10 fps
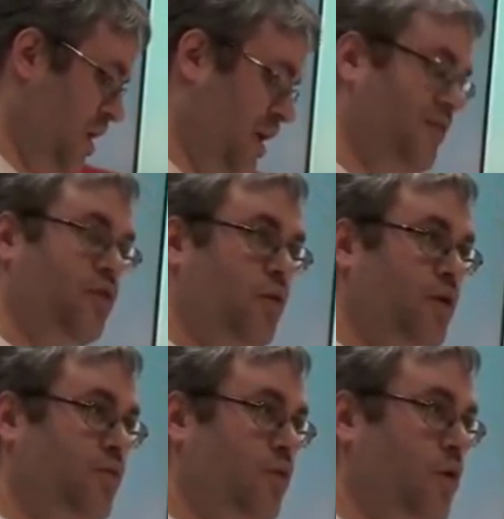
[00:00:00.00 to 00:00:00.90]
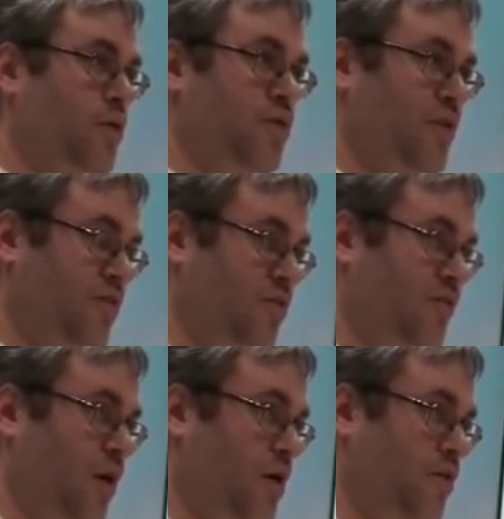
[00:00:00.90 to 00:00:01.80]
Even though he wrote dozens
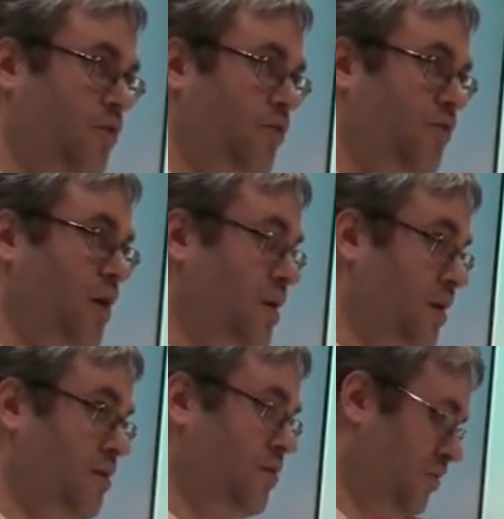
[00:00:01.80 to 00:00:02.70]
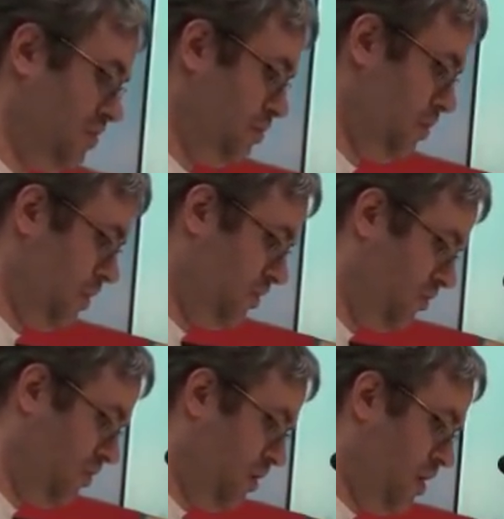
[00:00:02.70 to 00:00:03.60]
of articles and a dozen
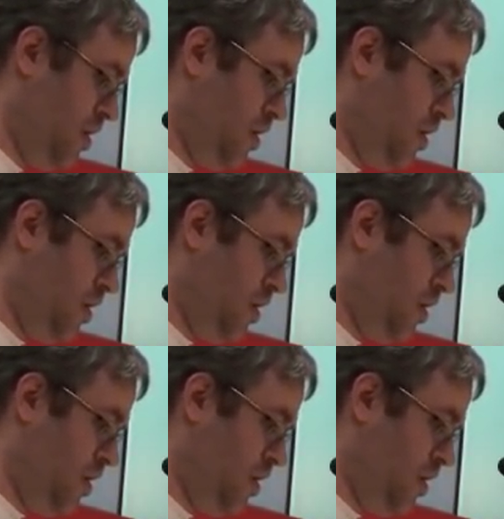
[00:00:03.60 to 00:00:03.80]
books